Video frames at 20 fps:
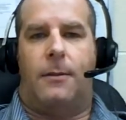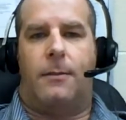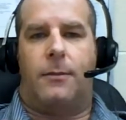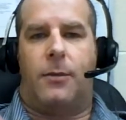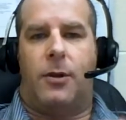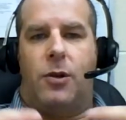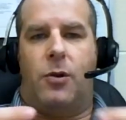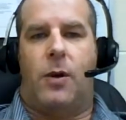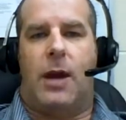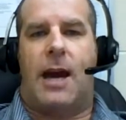
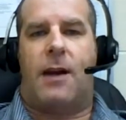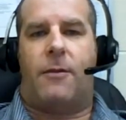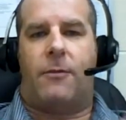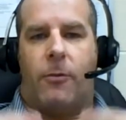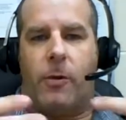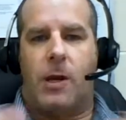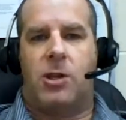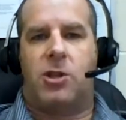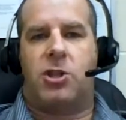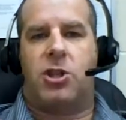You have
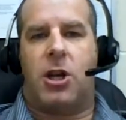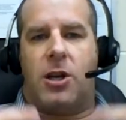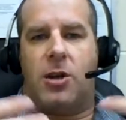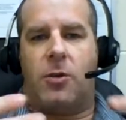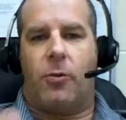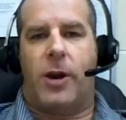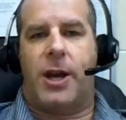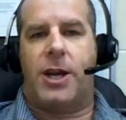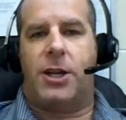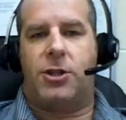
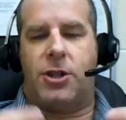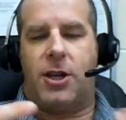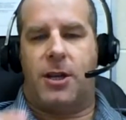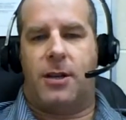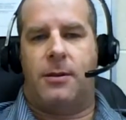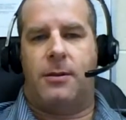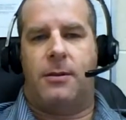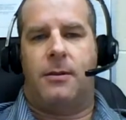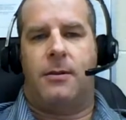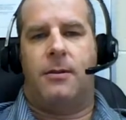
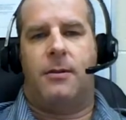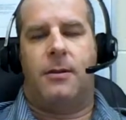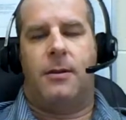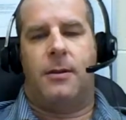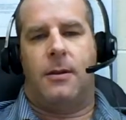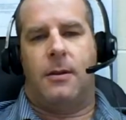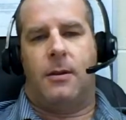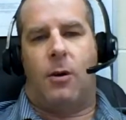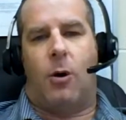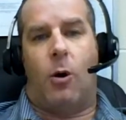regeneration
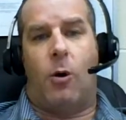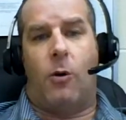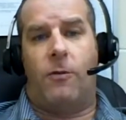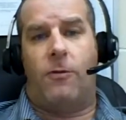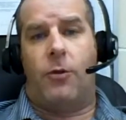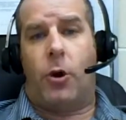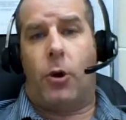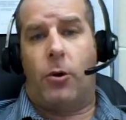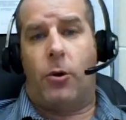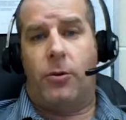
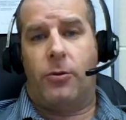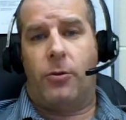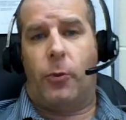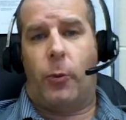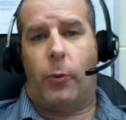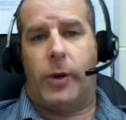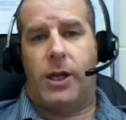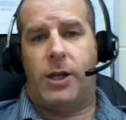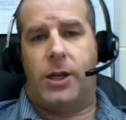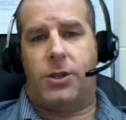over
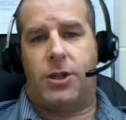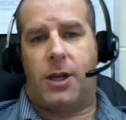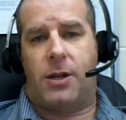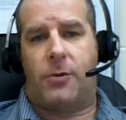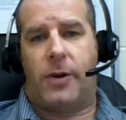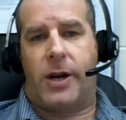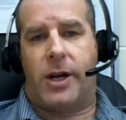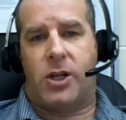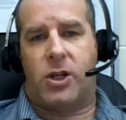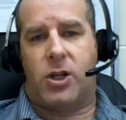
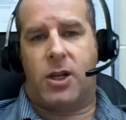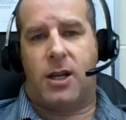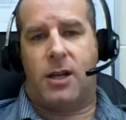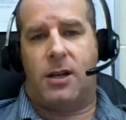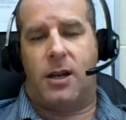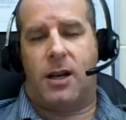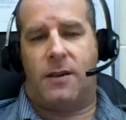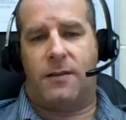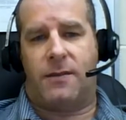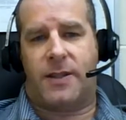
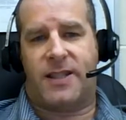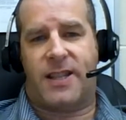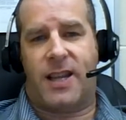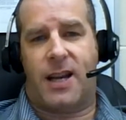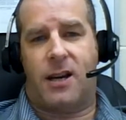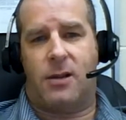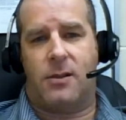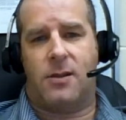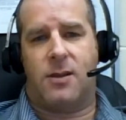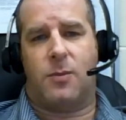regeneration of
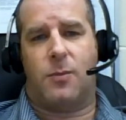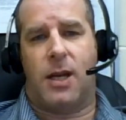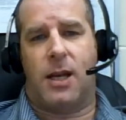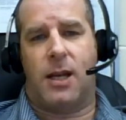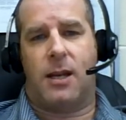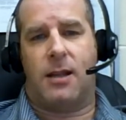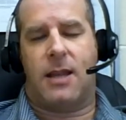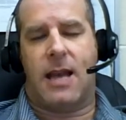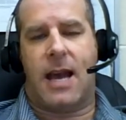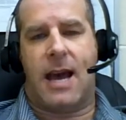cells,
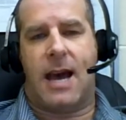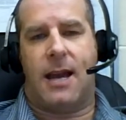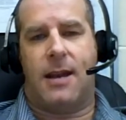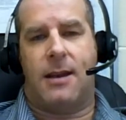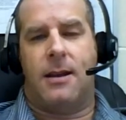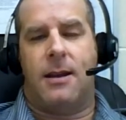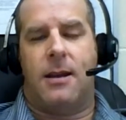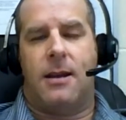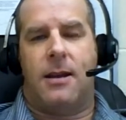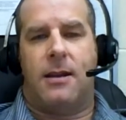meaning that
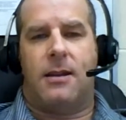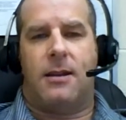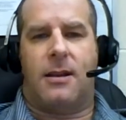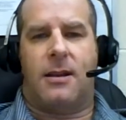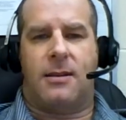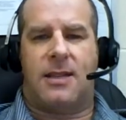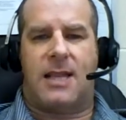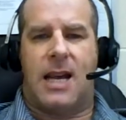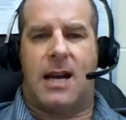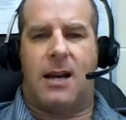the
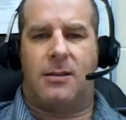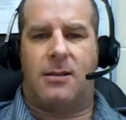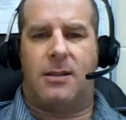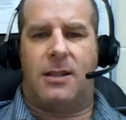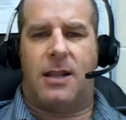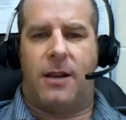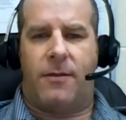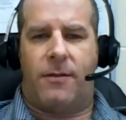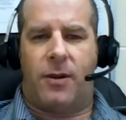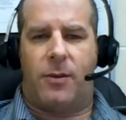cells
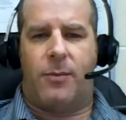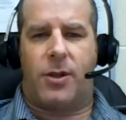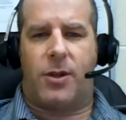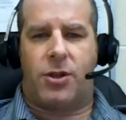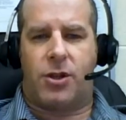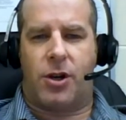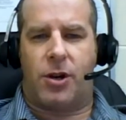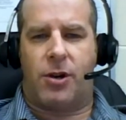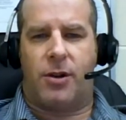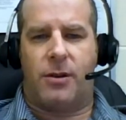never
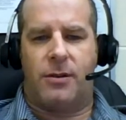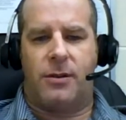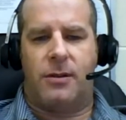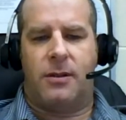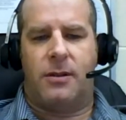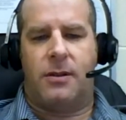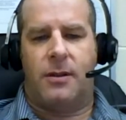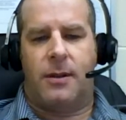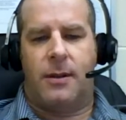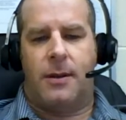mature,
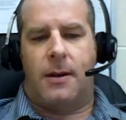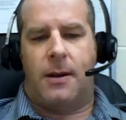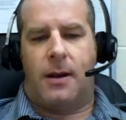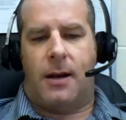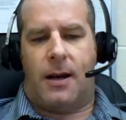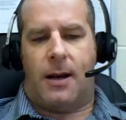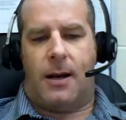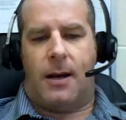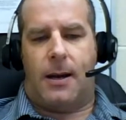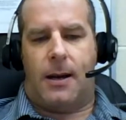
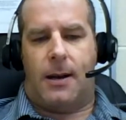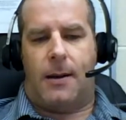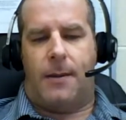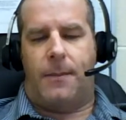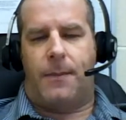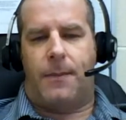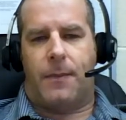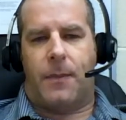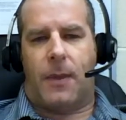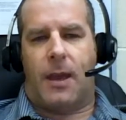
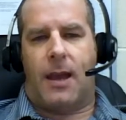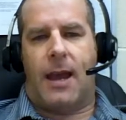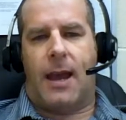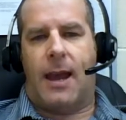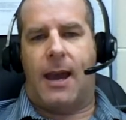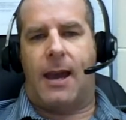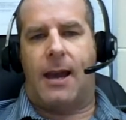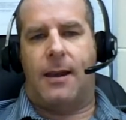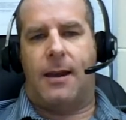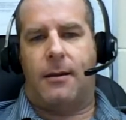
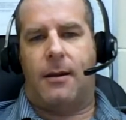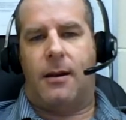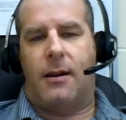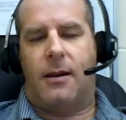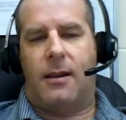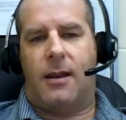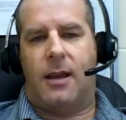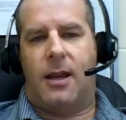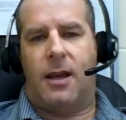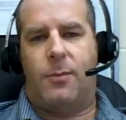and
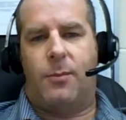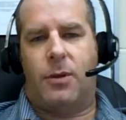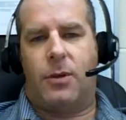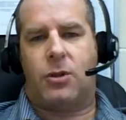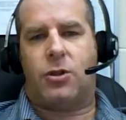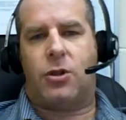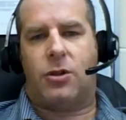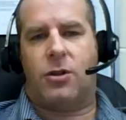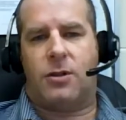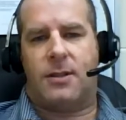
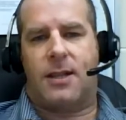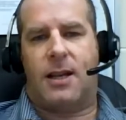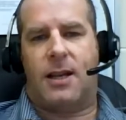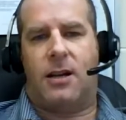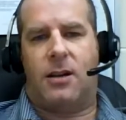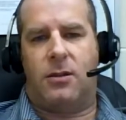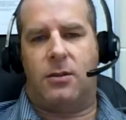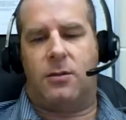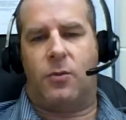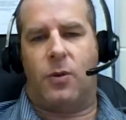immature
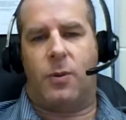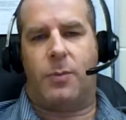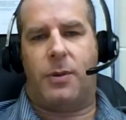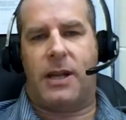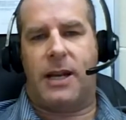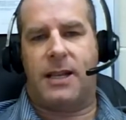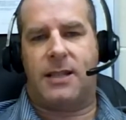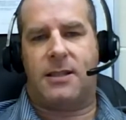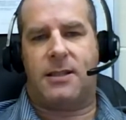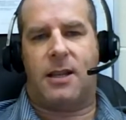cells
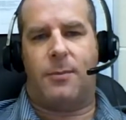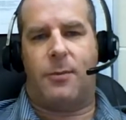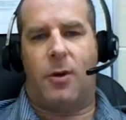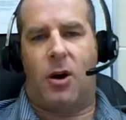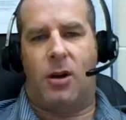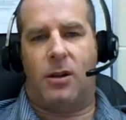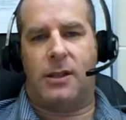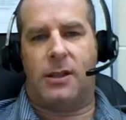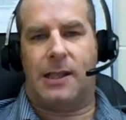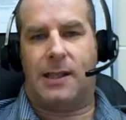replace them
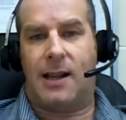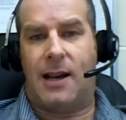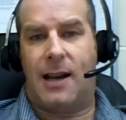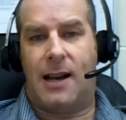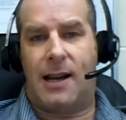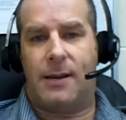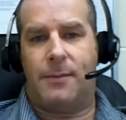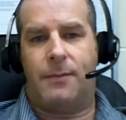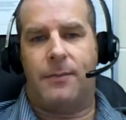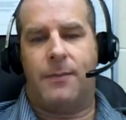all the
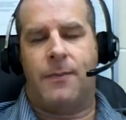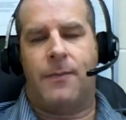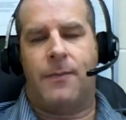time.